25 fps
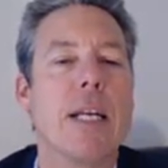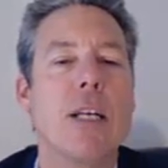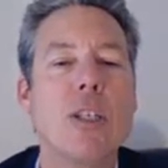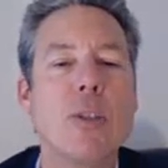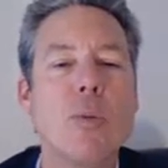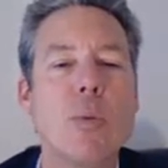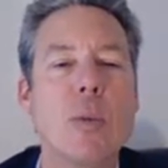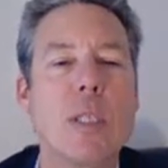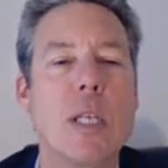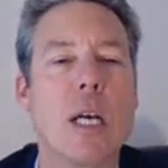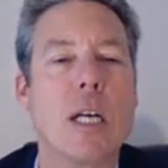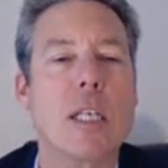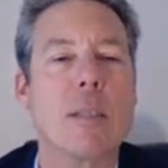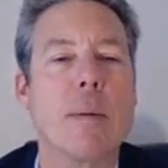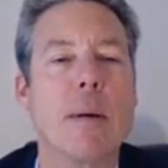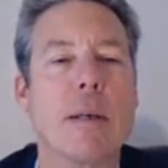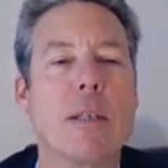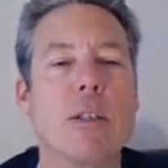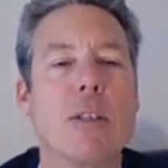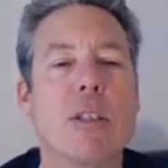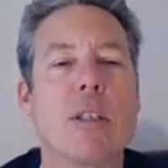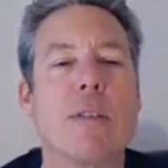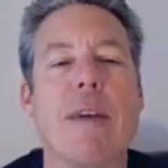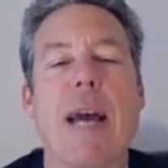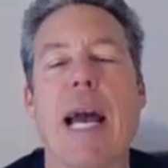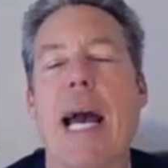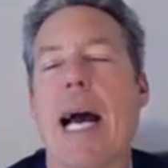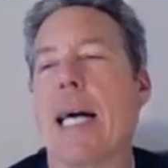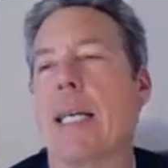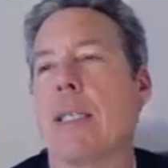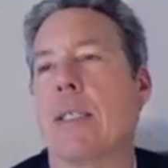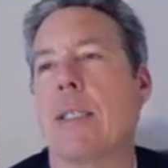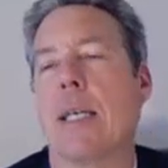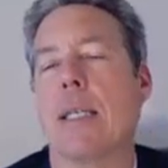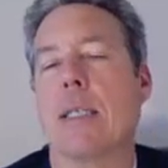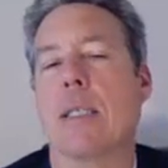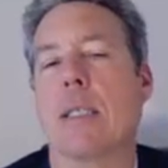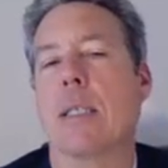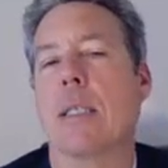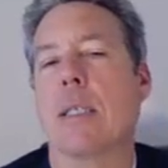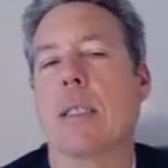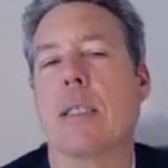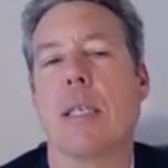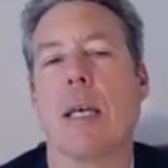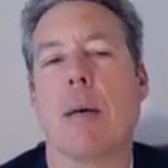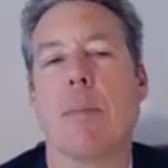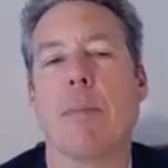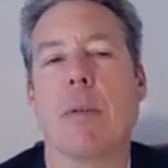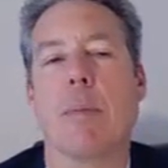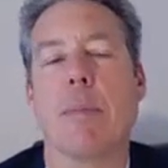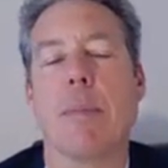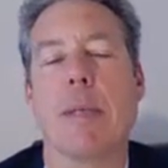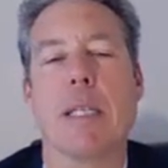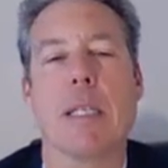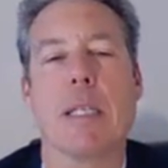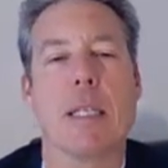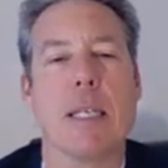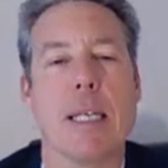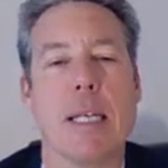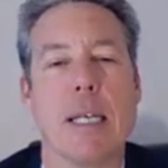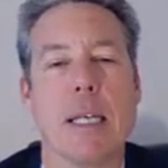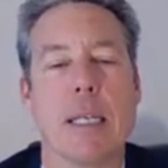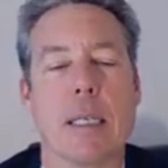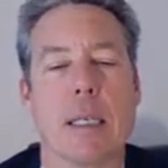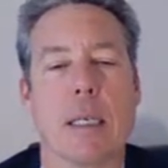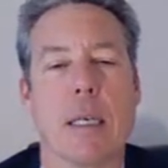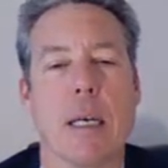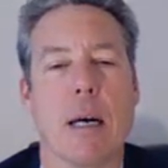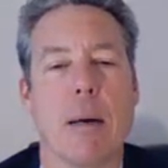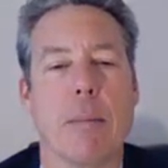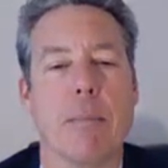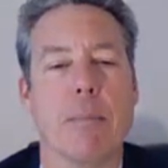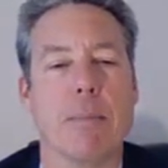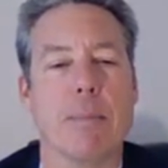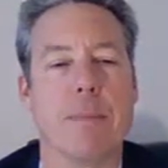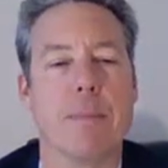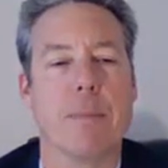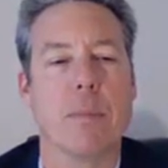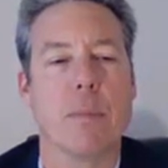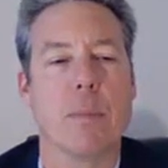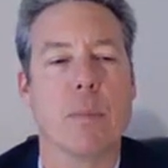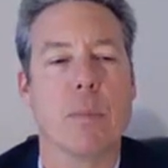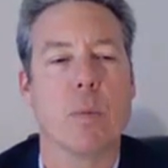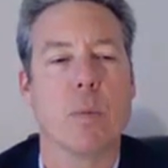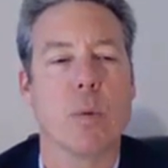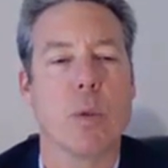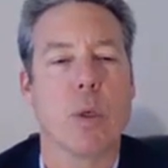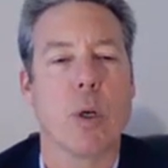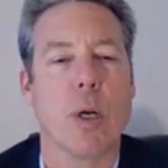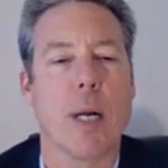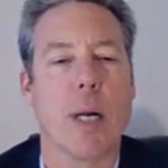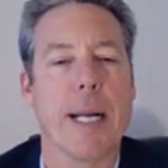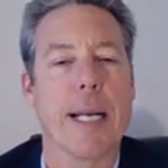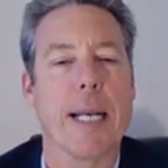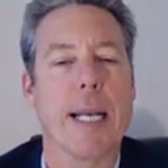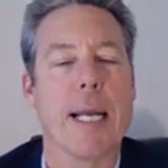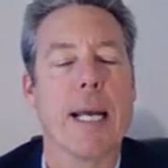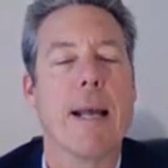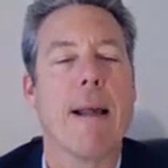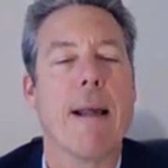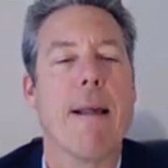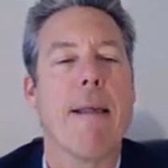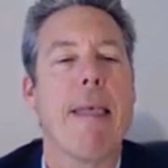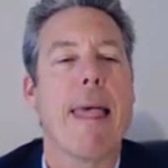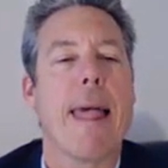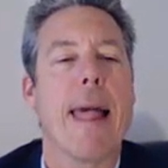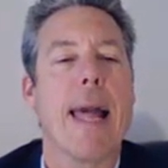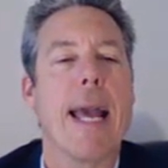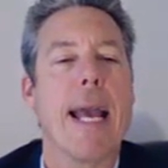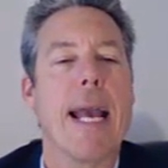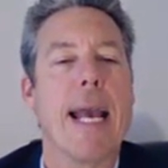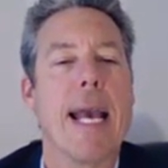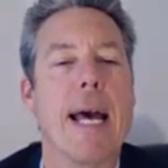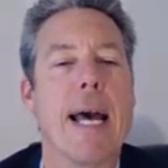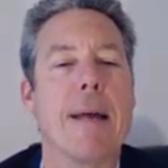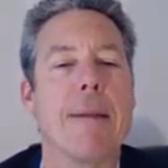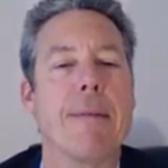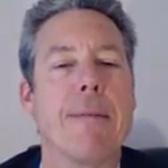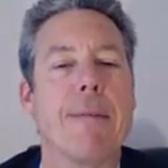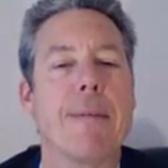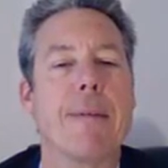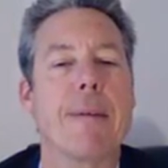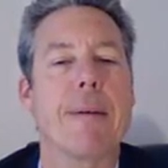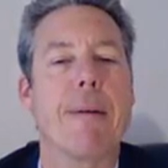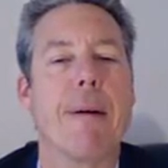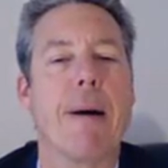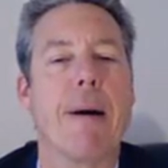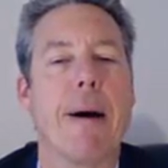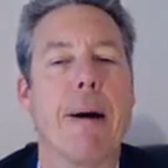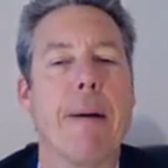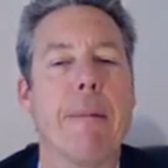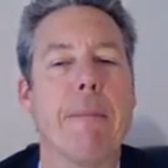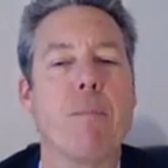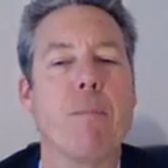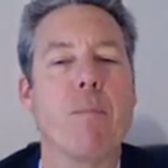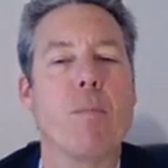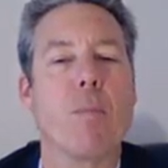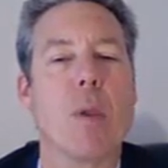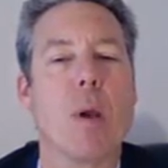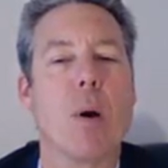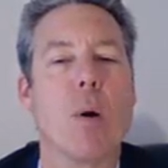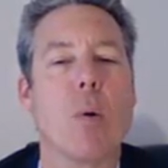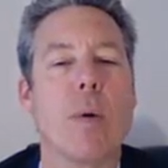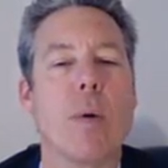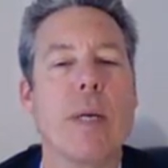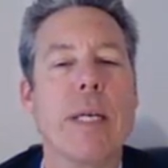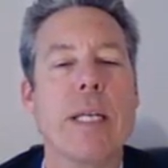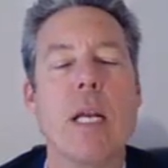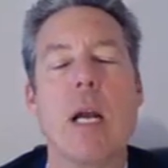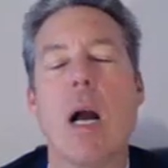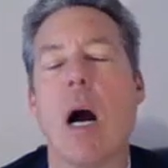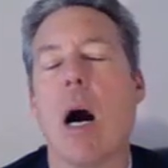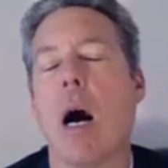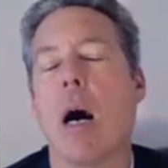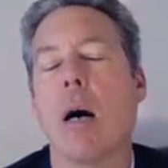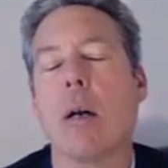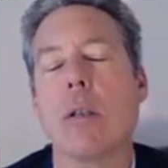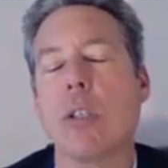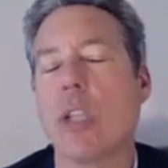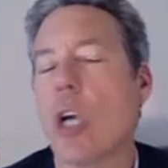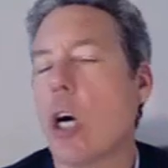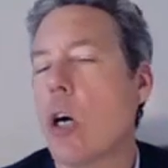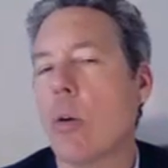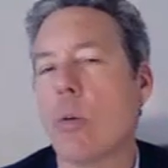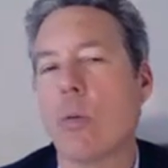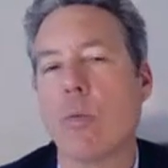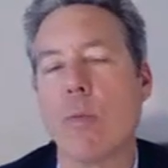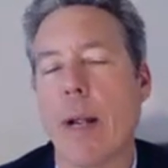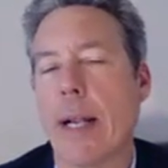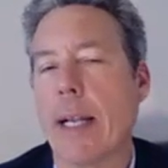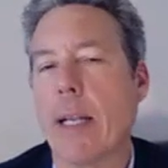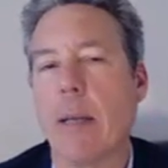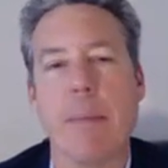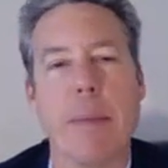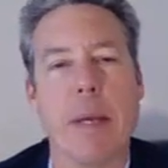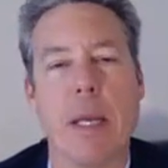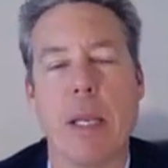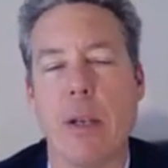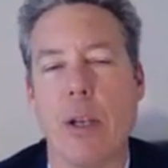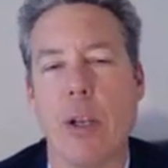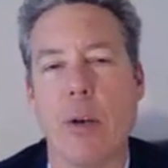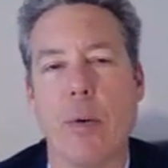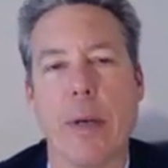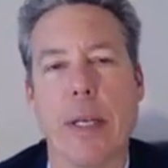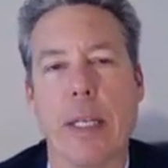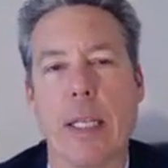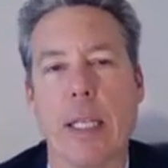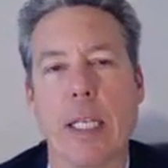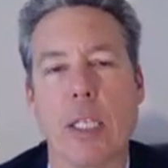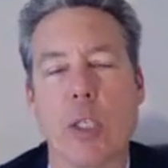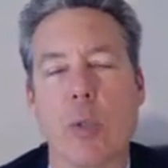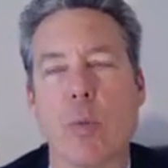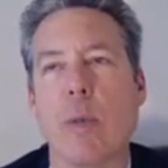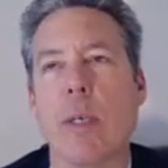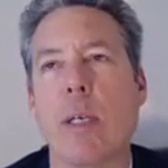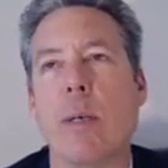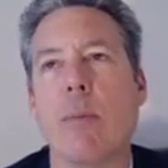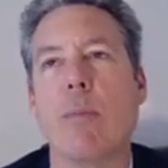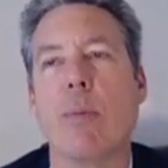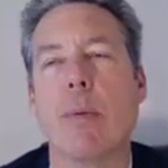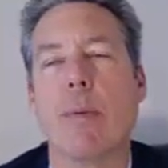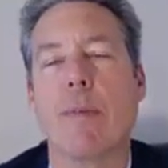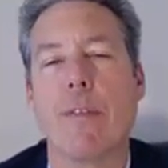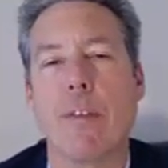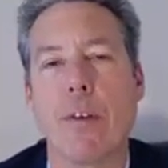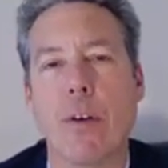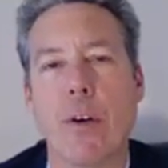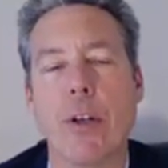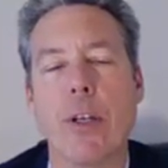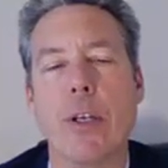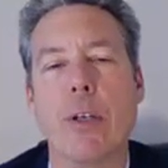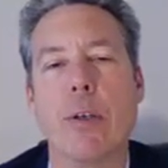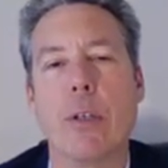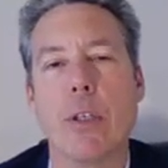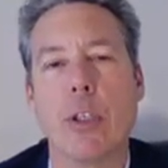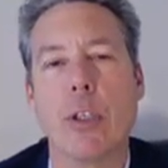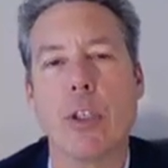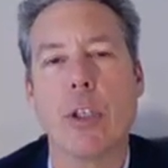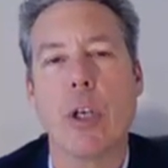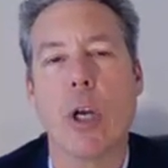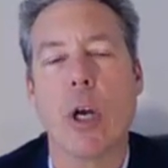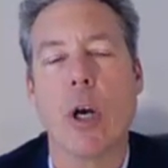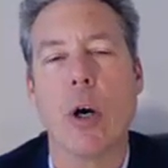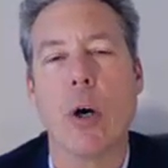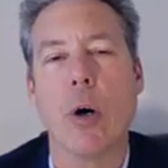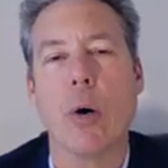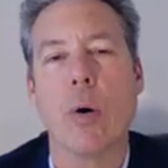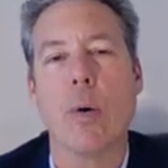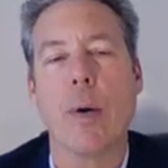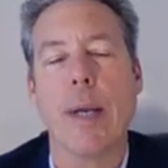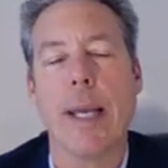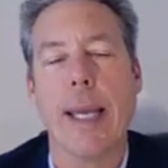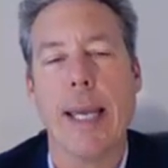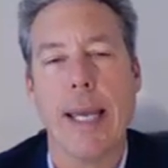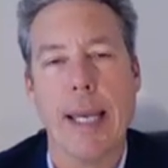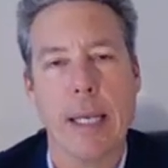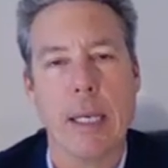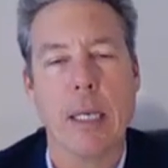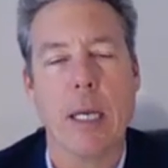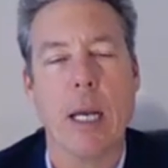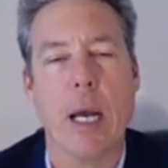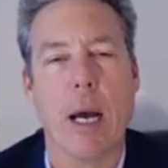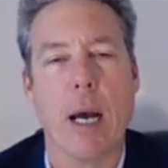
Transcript: And then here's where it talks about use of assets to supplement the income. All right. And um, we don't recommend doing this. We prefer you to show